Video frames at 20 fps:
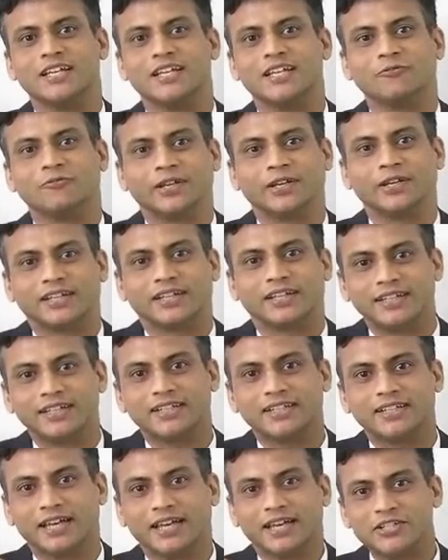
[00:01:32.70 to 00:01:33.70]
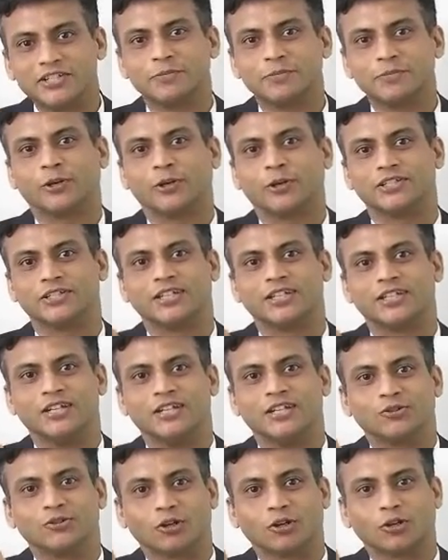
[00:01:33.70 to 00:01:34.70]
we are getting an entry point
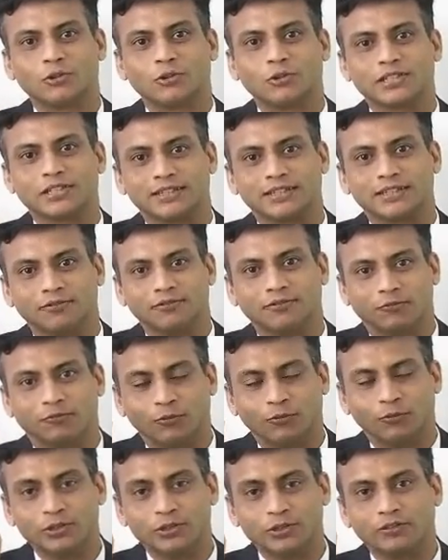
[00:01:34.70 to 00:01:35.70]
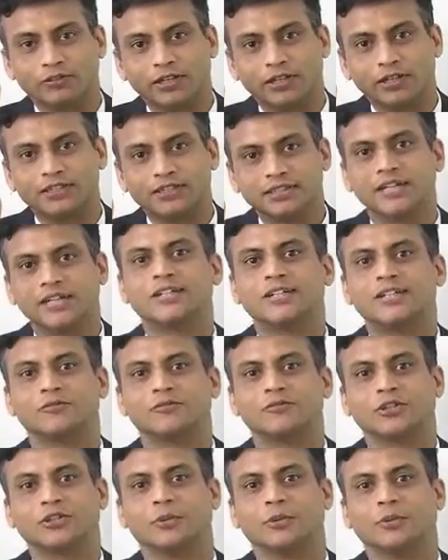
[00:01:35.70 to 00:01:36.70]
to almost like more than 1/3
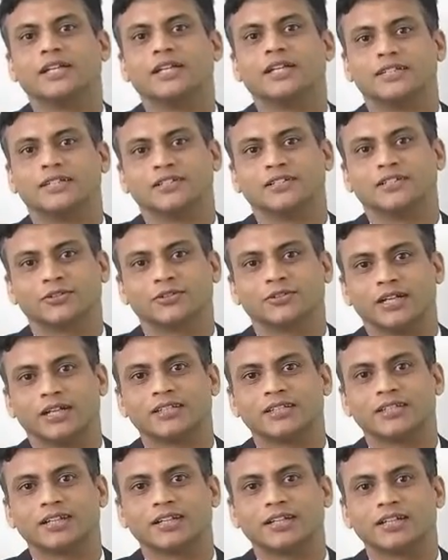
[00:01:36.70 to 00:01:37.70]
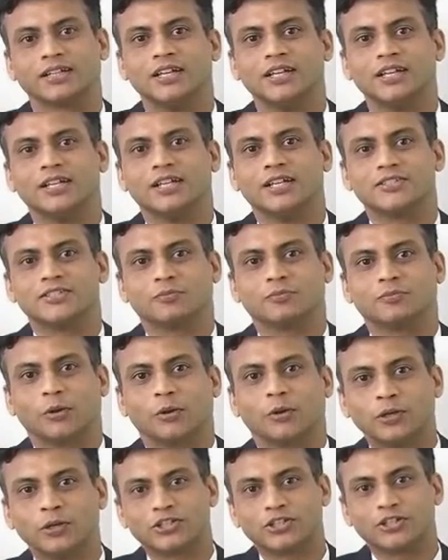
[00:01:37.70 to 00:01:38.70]
of the humanity. So entire
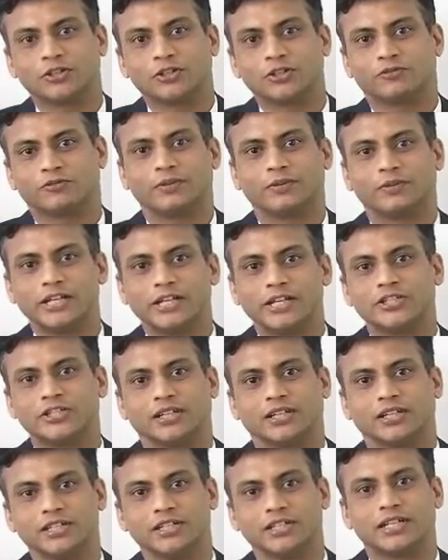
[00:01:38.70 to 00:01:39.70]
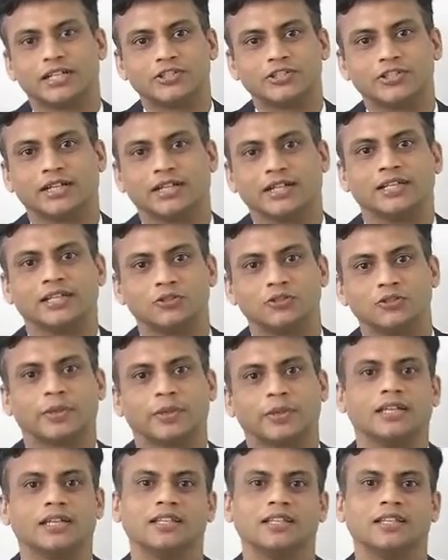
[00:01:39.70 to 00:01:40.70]
population of Asia, India, China,
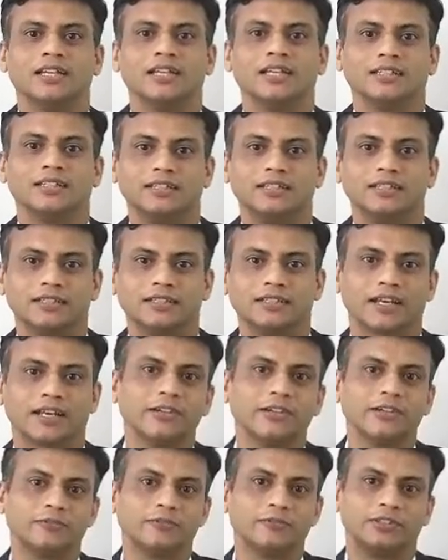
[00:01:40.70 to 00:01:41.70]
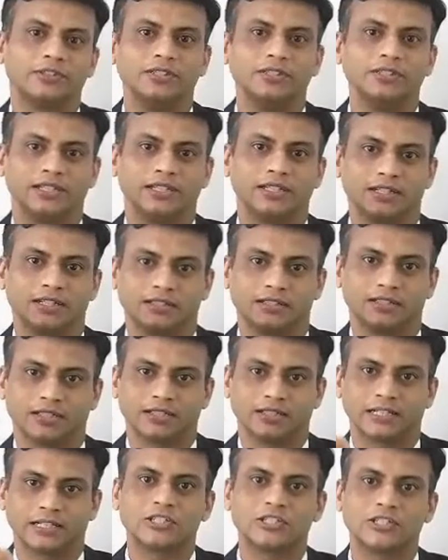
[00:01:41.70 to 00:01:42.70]
Japan, they derive
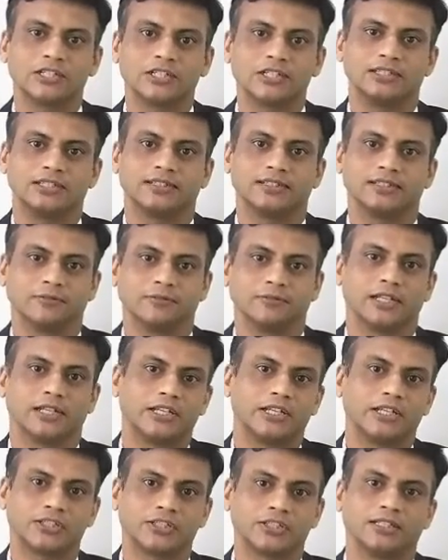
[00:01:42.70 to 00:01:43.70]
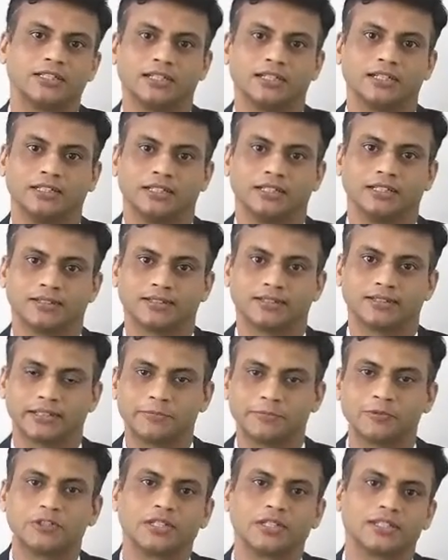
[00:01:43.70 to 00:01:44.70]
their culture, their civilization, their
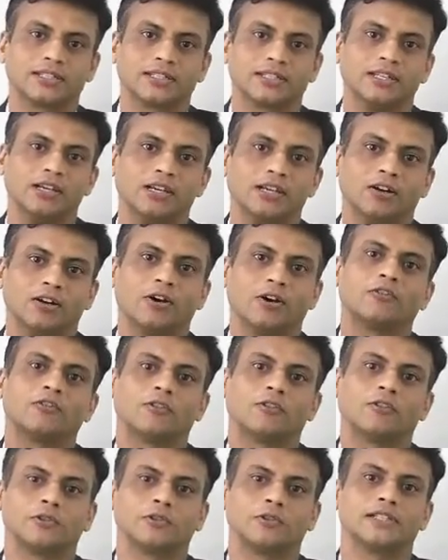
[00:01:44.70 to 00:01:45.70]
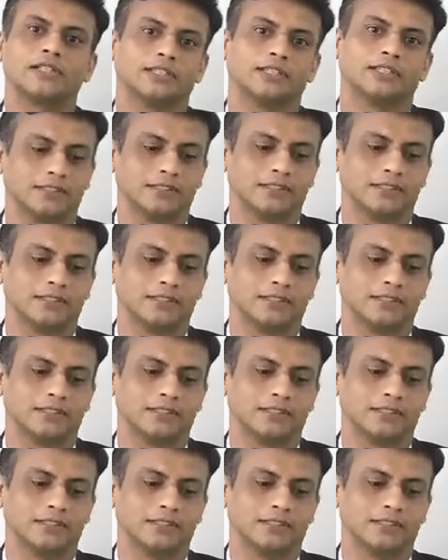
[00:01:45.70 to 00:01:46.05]
scriptures all from Sanskrit.